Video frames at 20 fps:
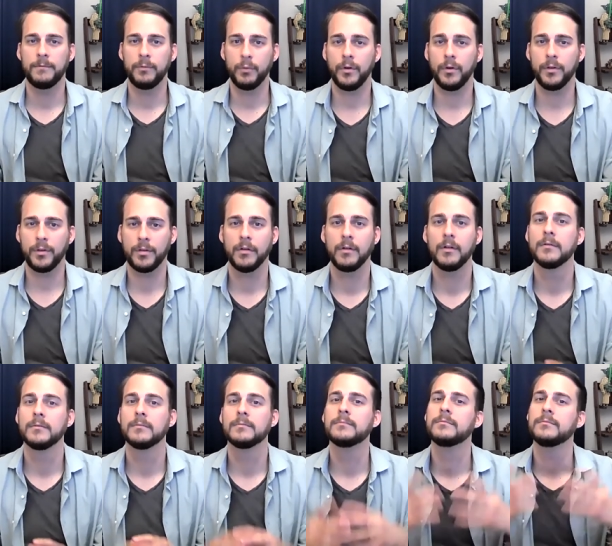Fourth,
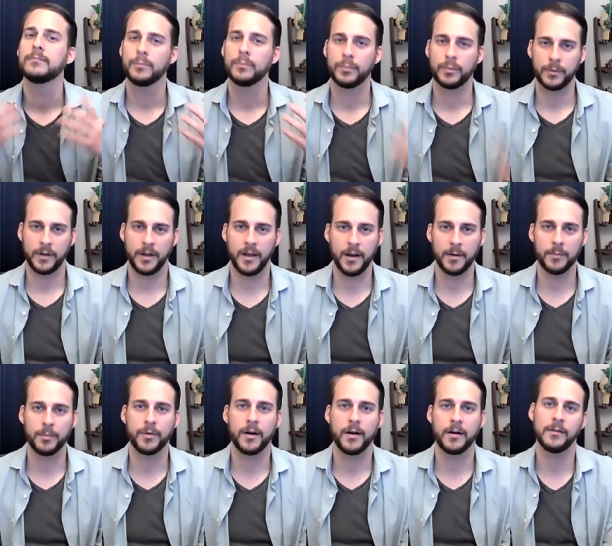
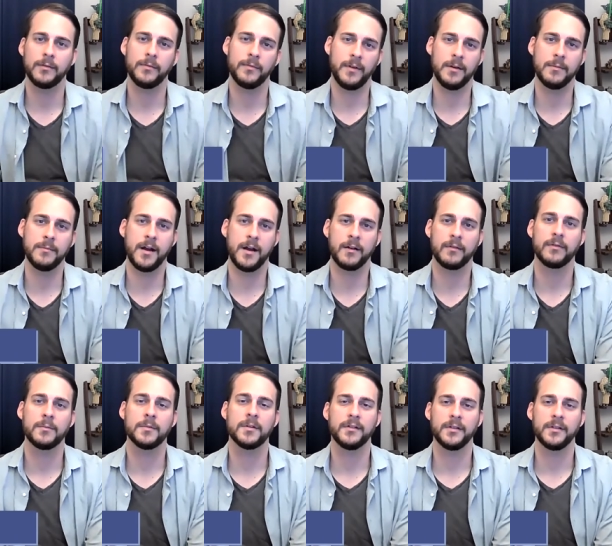get product feedback
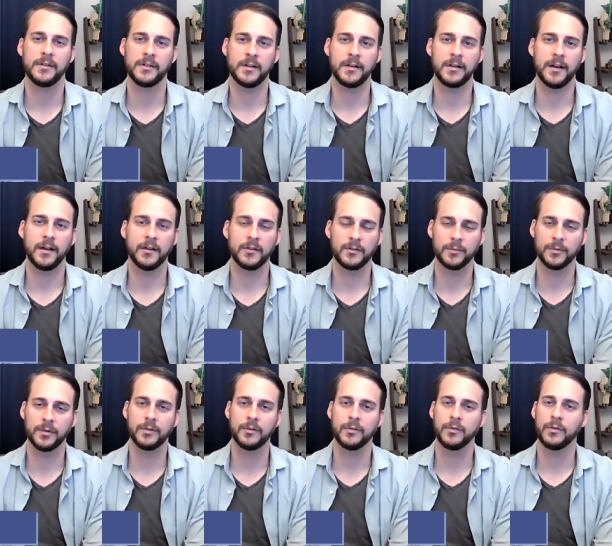from existing
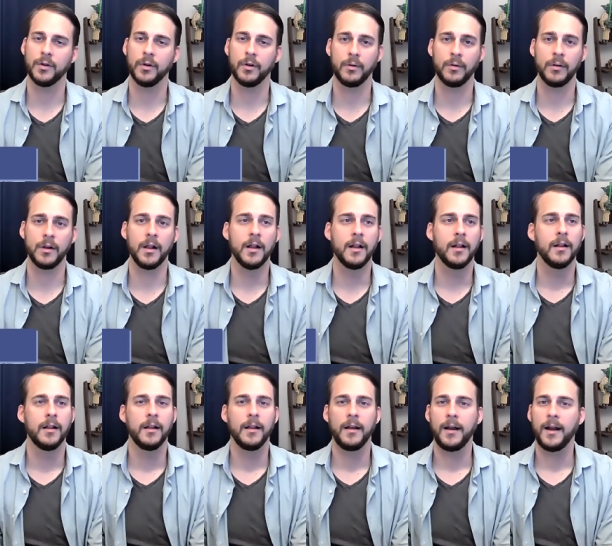customers. So
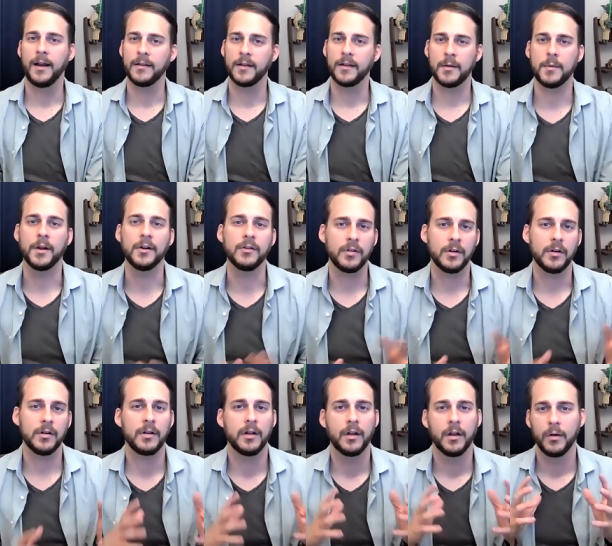as I
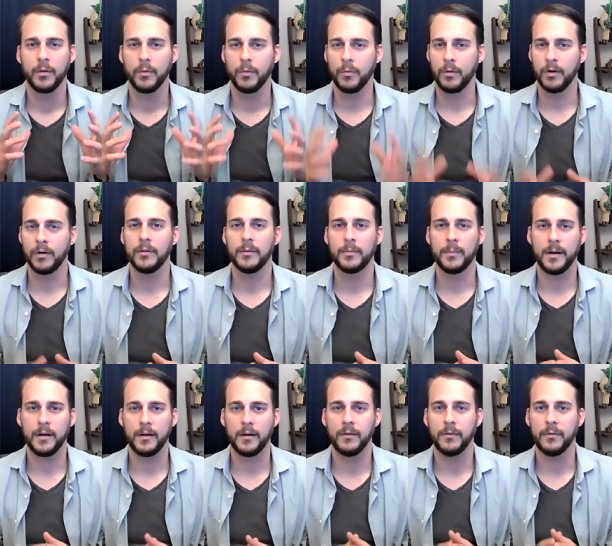mentioned, one of
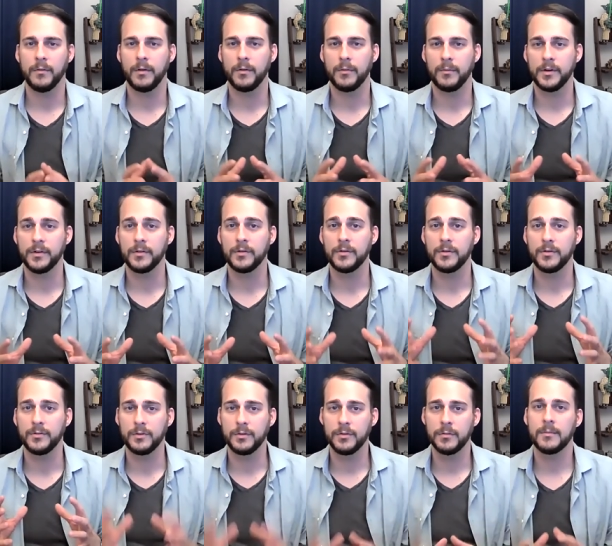the reasons
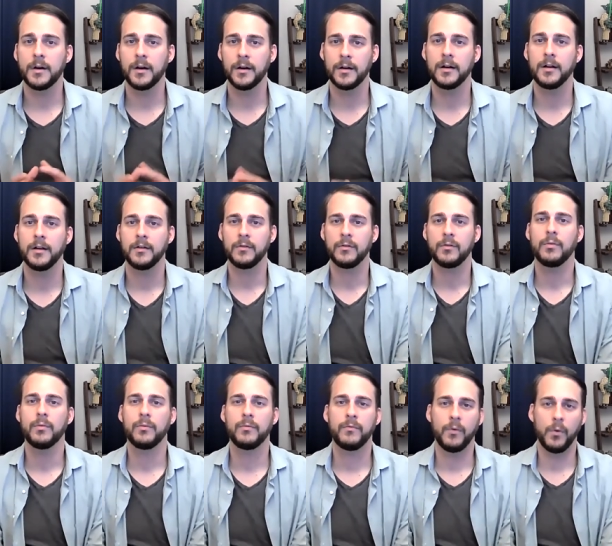you do marketing
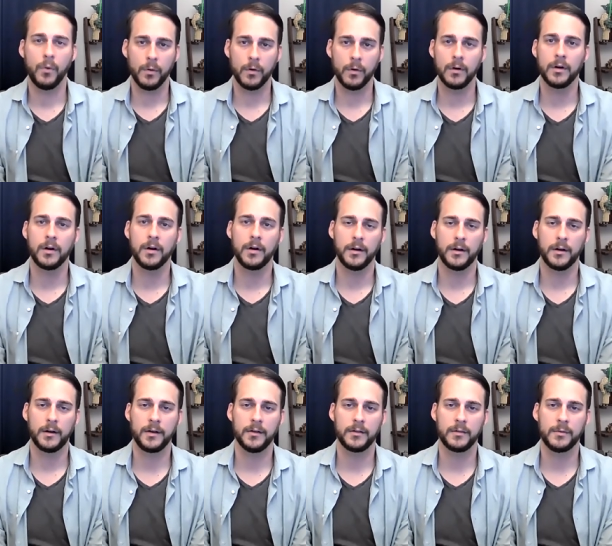for
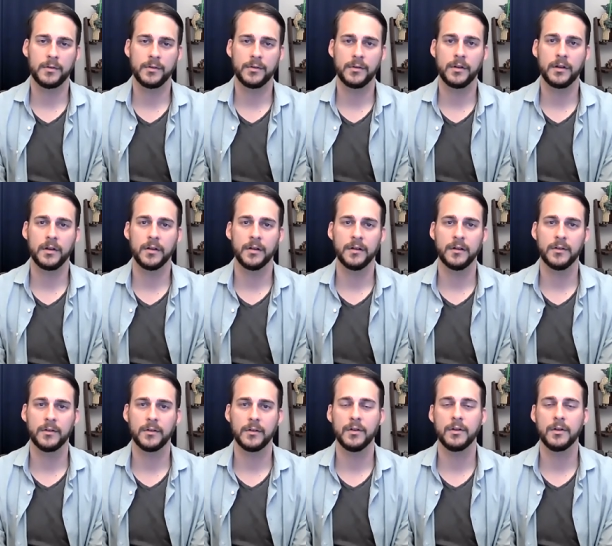current customers
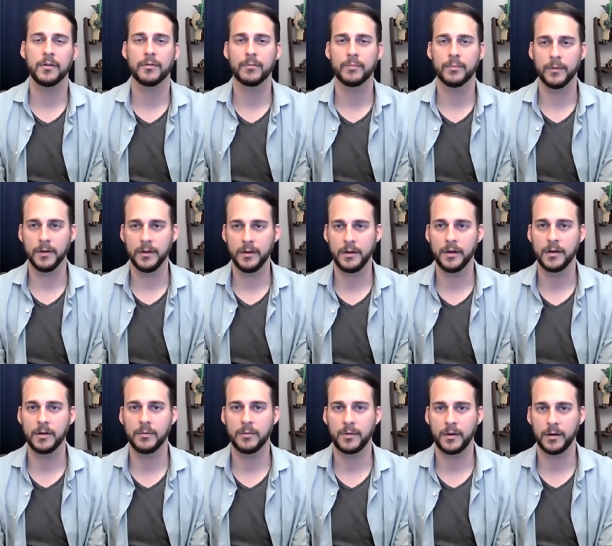is you're really
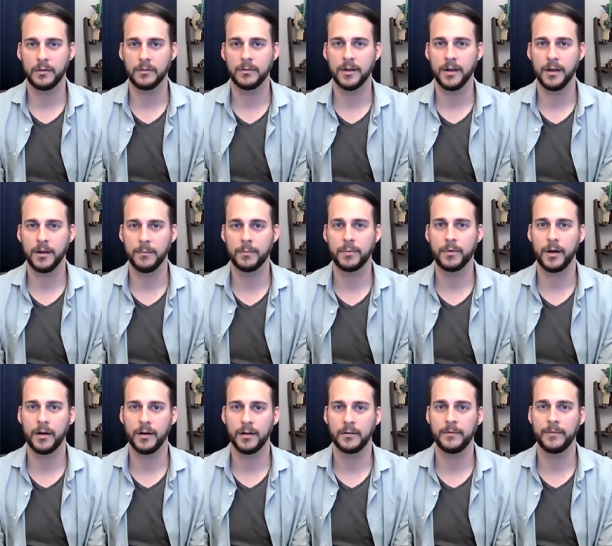going to want to get
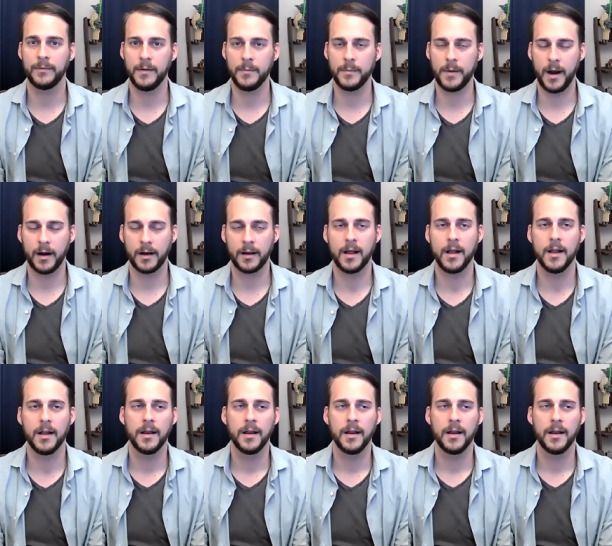product feedback.